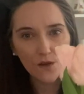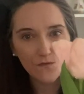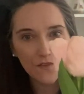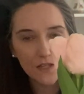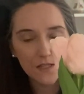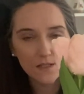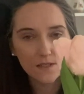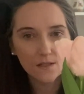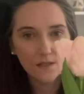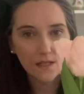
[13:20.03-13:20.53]

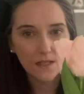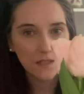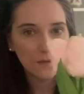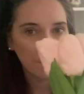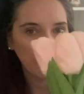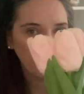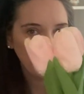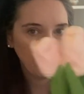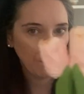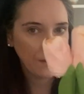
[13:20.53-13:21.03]
this is
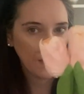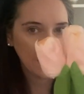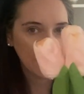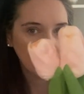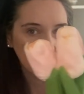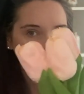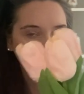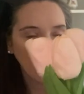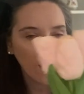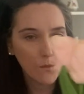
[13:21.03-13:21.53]

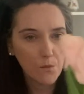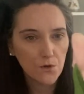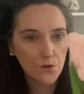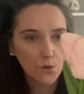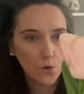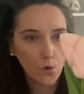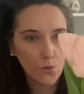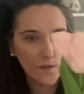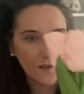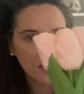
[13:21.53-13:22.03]
pink, I would
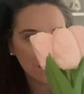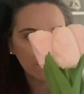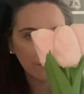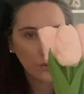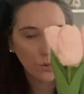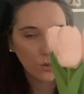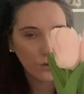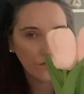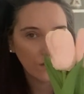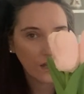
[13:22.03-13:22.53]
call this
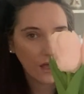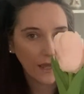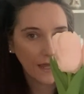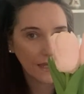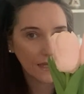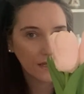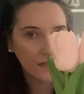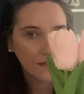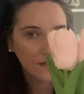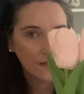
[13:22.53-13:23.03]
more of a
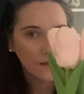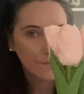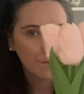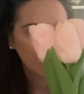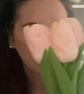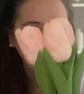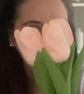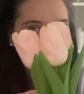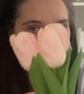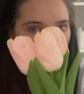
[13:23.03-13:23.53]
like
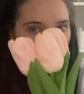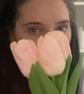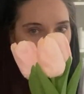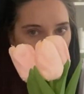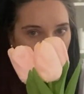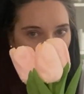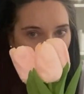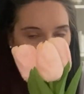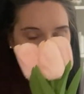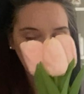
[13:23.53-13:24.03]

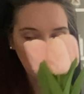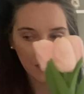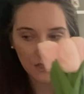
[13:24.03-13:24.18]
peachy colour.